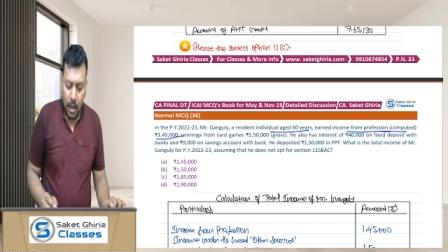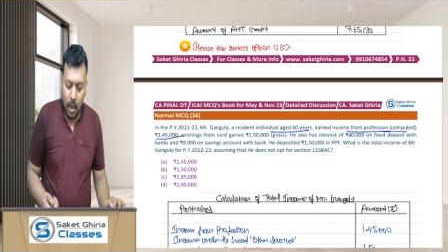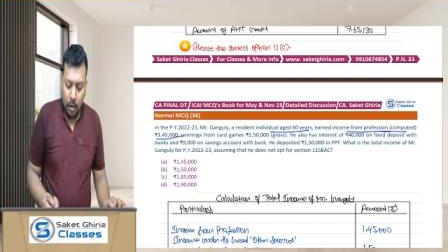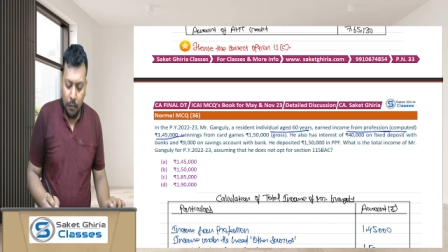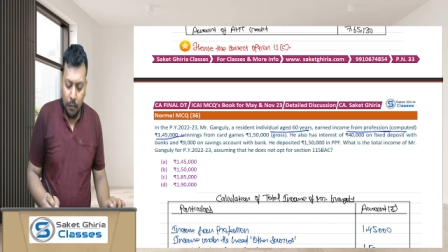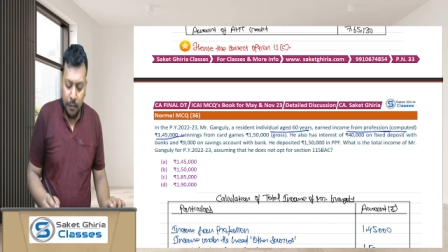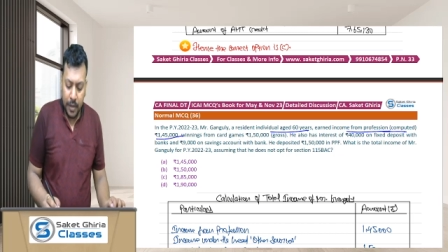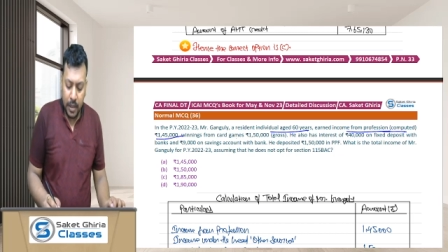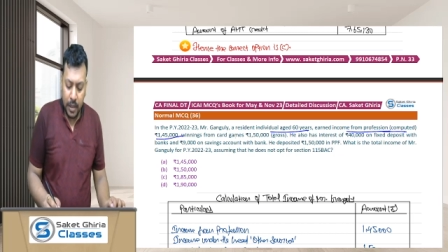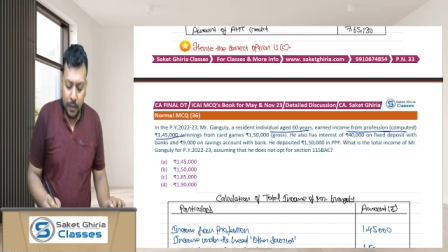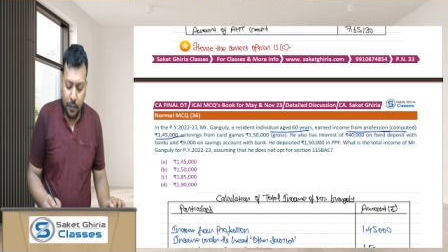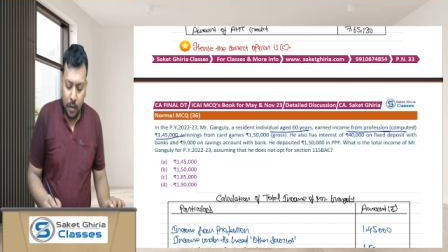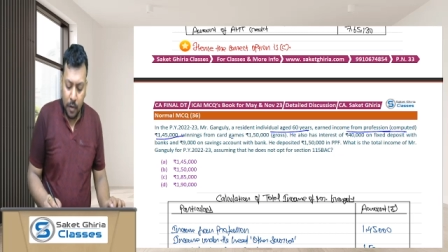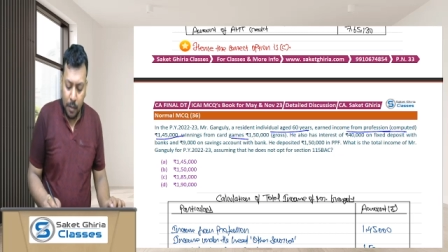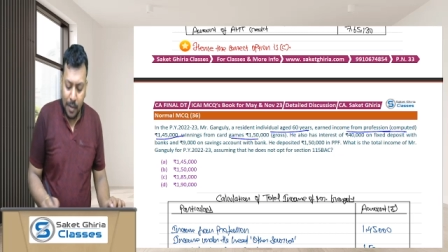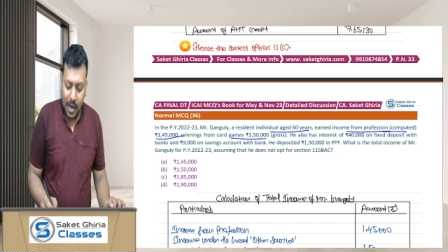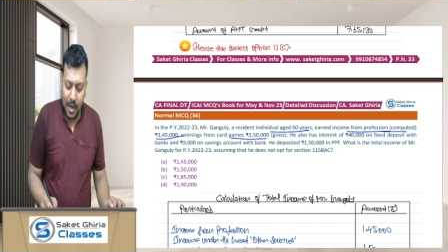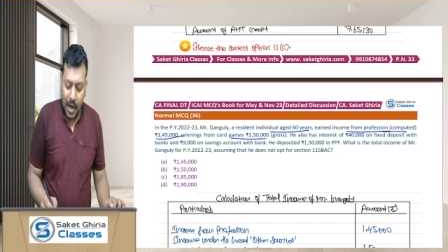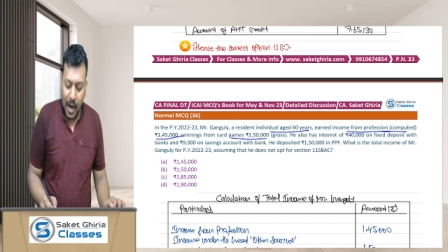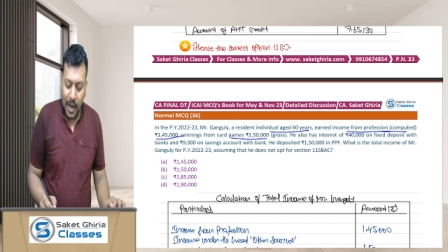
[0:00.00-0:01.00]
winning
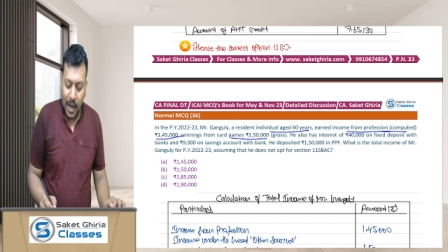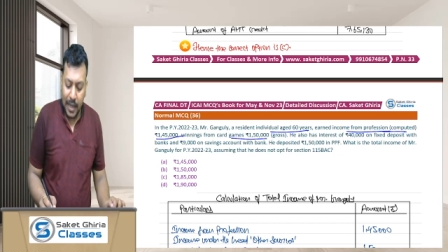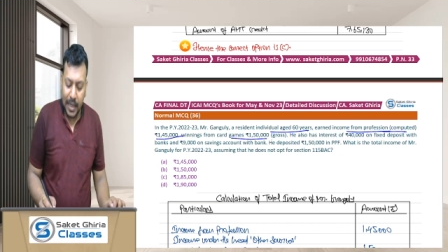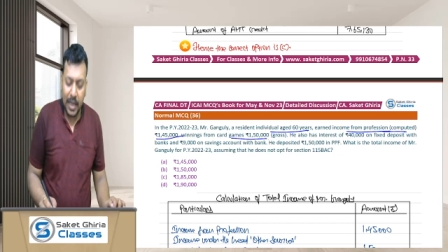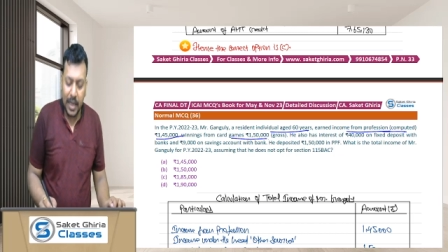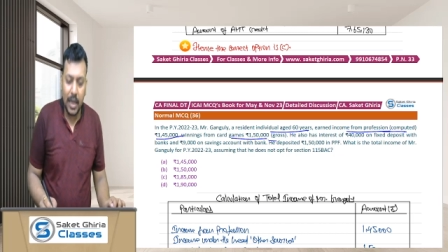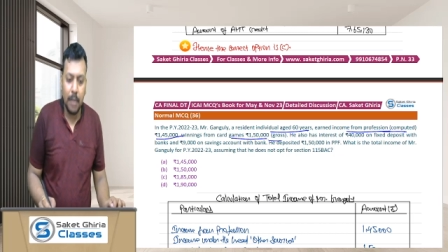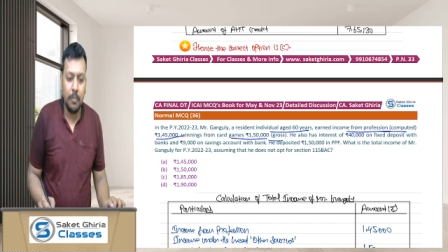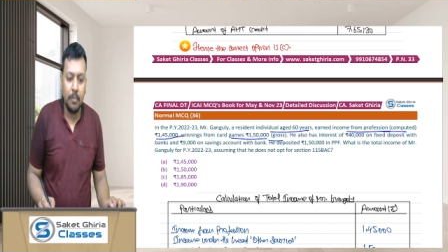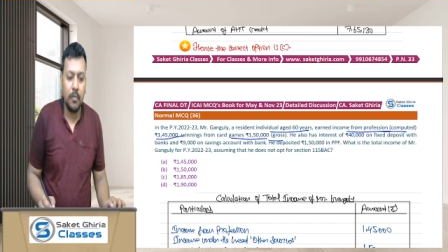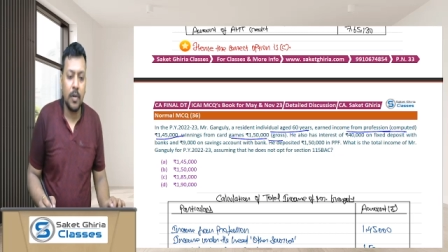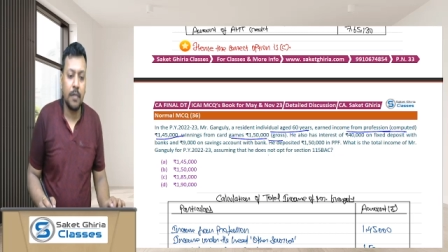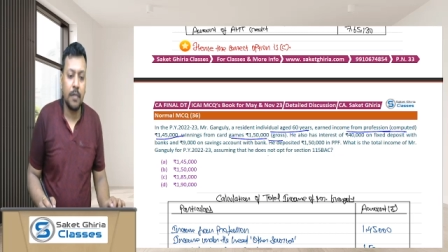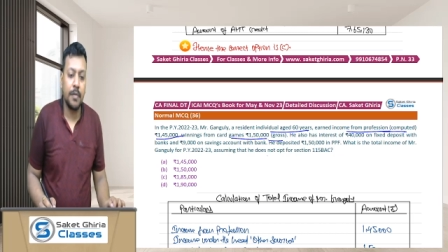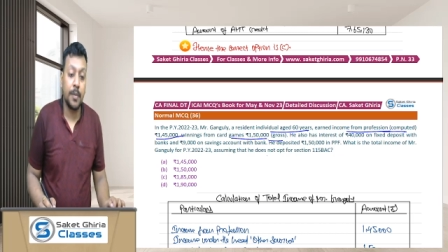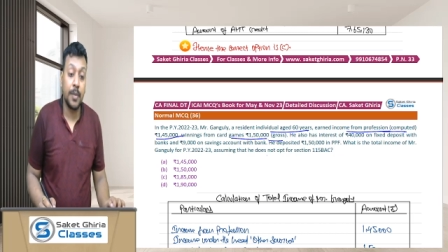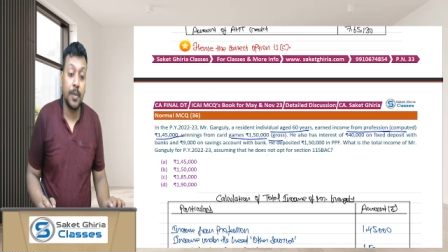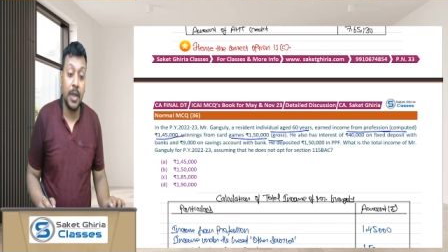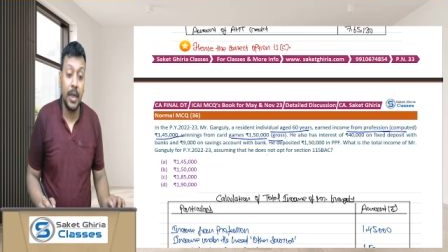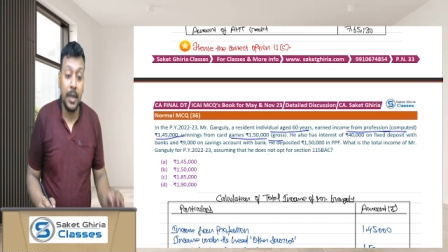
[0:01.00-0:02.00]
from card game
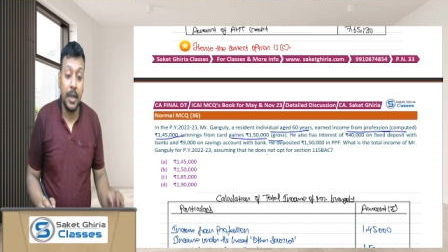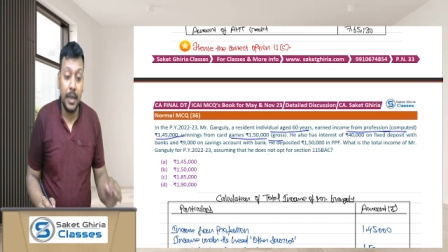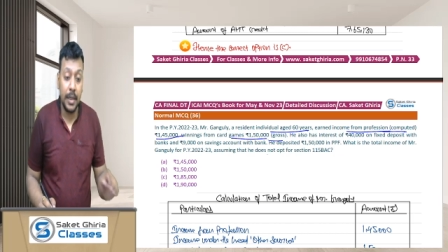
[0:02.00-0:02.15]
150.